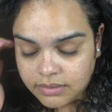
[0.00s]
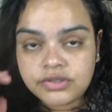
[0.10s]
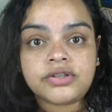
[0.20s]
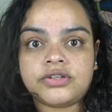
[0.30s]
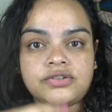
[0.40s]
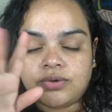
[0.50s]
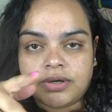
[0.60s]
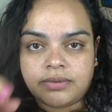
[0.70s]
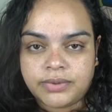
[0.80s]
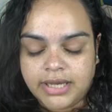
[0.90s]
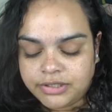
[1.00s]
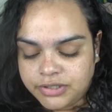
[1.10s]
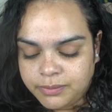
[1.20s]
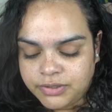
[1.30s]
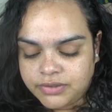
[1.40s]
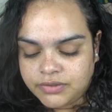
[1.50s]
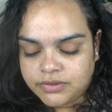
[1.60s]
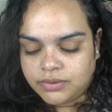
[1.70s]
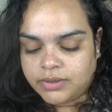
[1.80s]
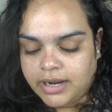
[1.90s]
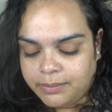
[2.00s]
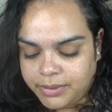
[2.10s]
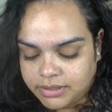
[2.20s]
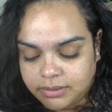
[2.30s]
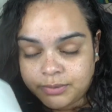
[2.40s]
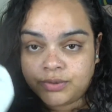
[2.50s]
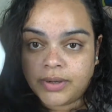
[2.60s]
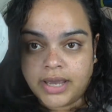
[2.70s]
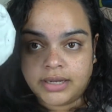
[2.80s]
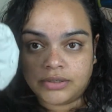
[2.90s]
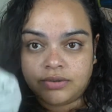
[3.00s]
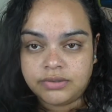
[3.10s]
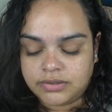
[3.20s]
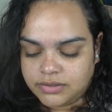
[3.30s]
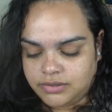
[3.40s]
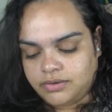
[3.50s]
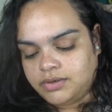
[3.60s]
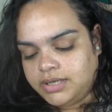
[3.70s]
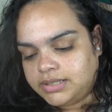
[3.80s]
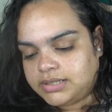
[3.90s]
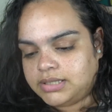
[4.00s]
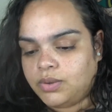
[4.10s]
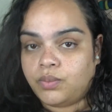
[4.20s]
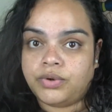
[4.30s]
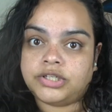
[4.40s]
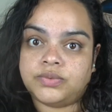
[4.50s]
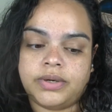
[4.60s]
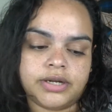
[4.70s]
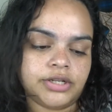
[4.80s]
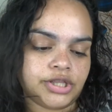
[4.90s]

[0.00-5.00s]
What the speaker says: to the store, I picked up 2 candles. So let's see which one are